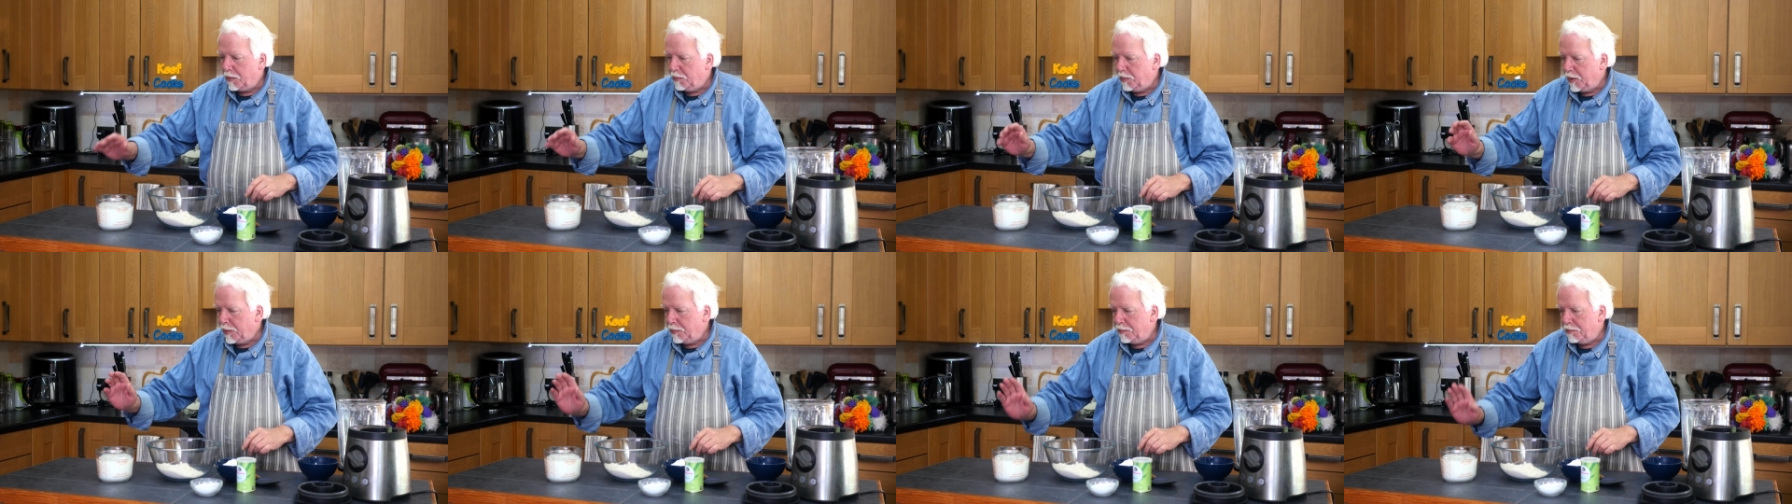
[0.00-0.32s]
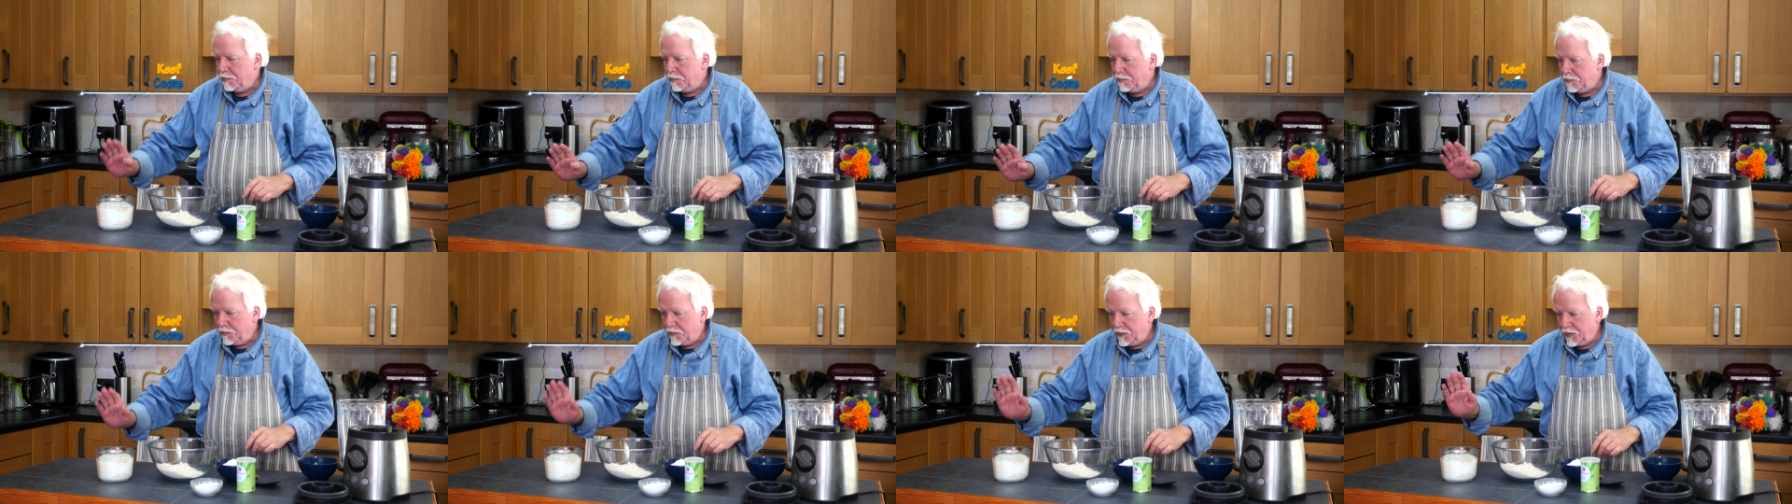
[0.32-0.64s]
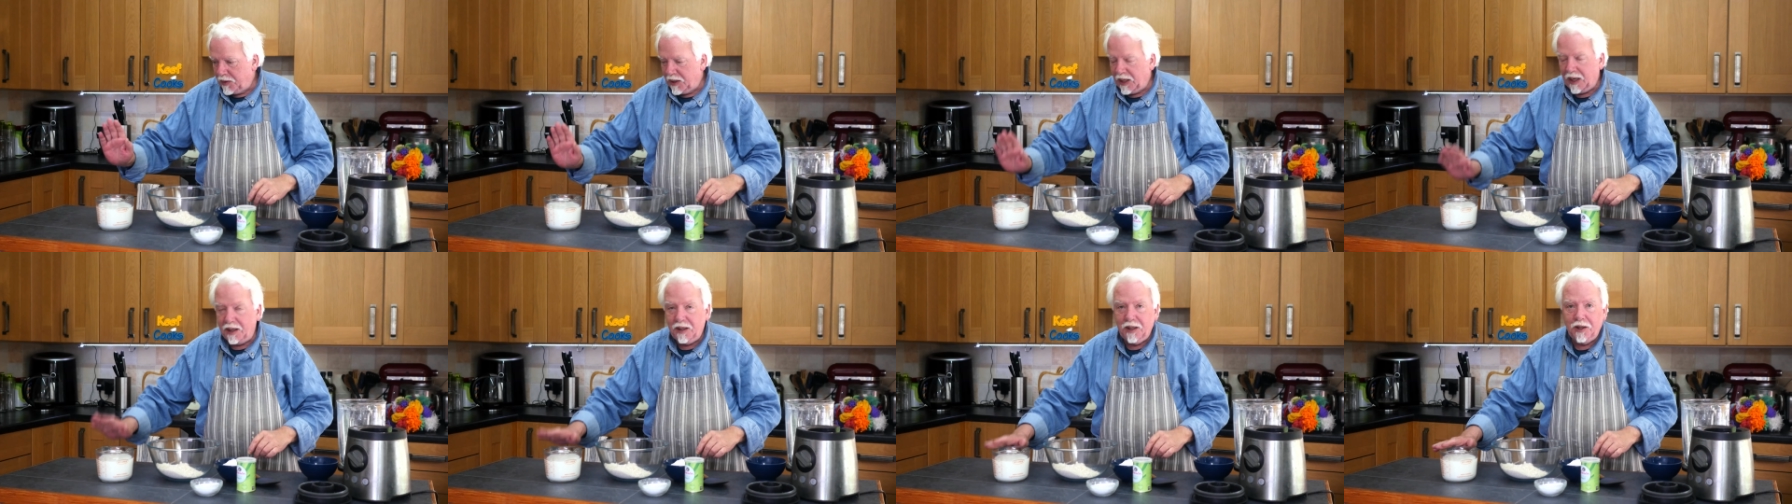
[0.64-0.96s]
but
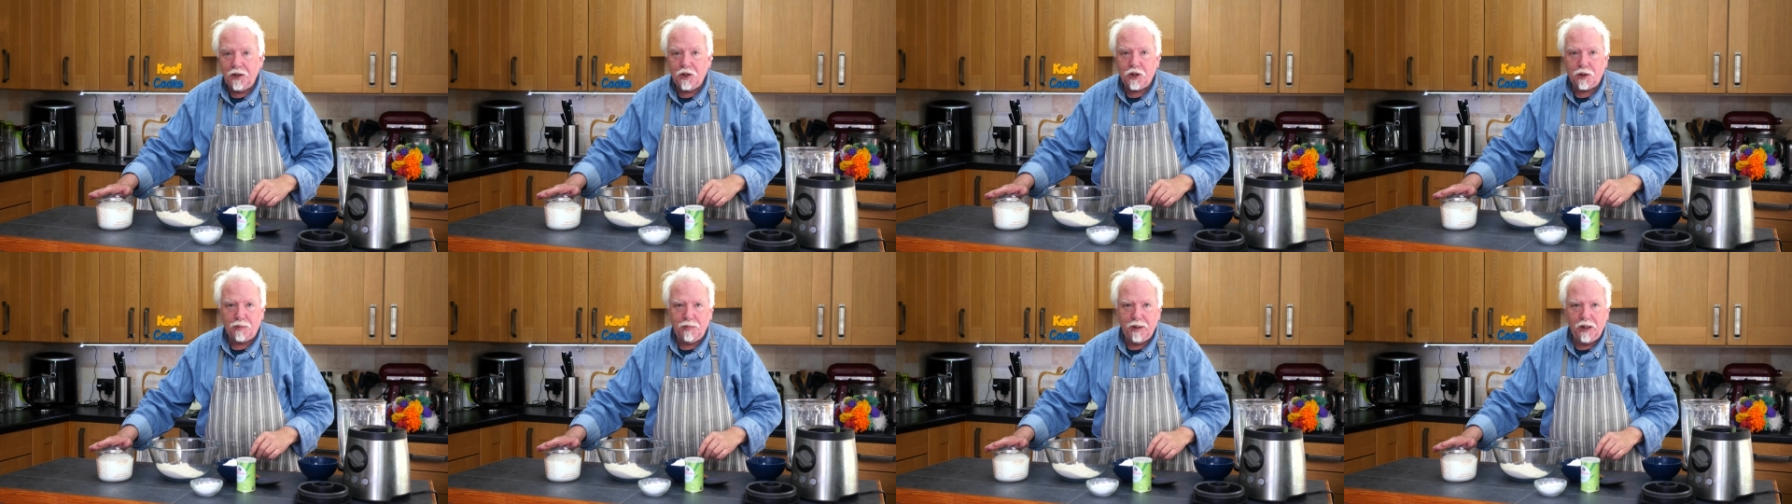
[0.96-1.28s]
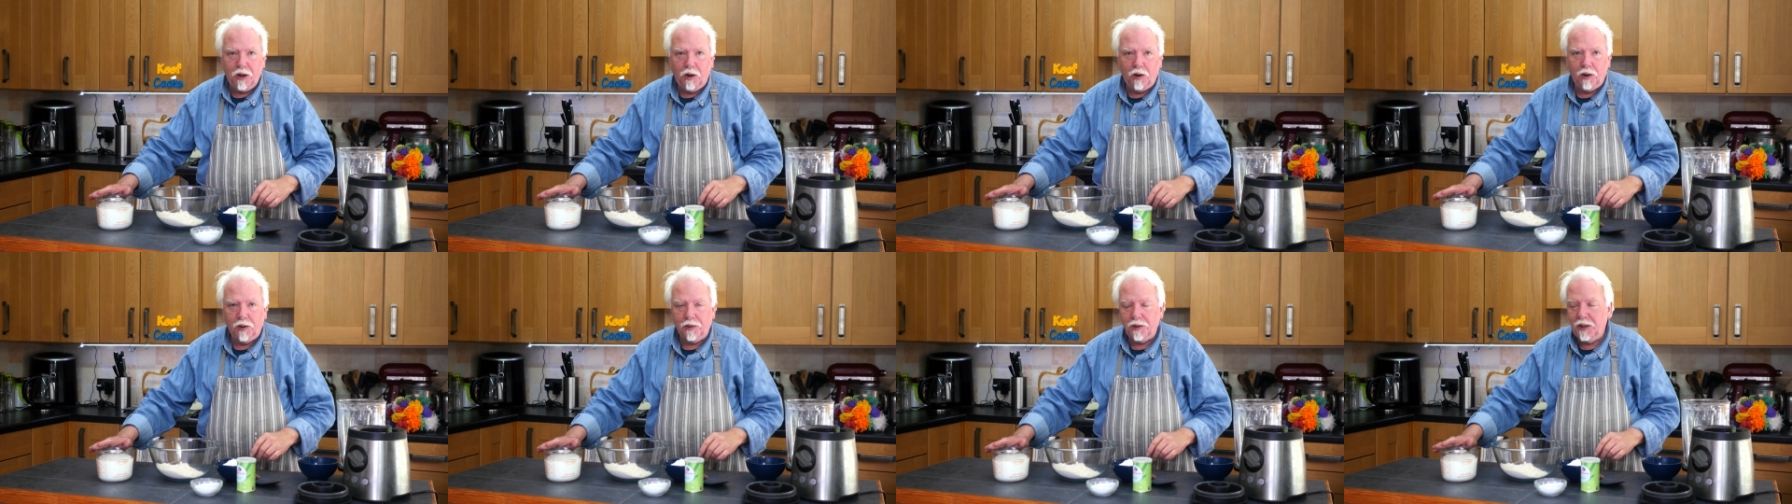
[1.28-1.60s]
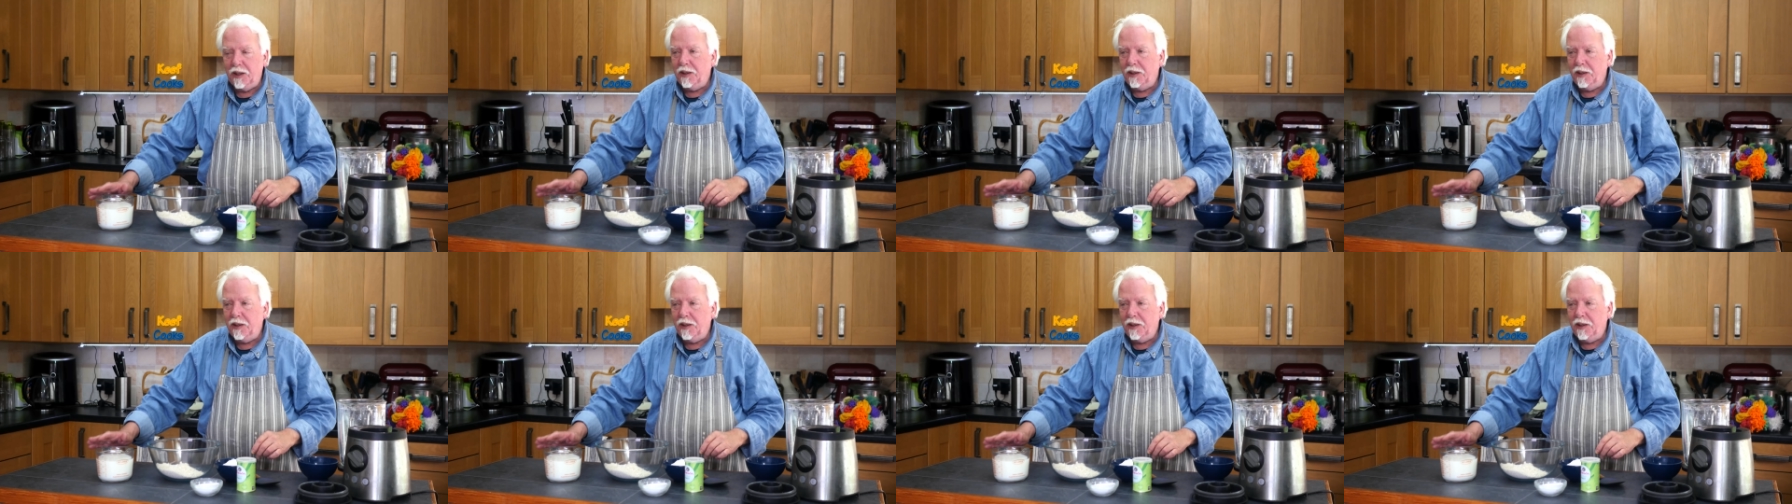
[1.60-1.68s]
that needs to be hot.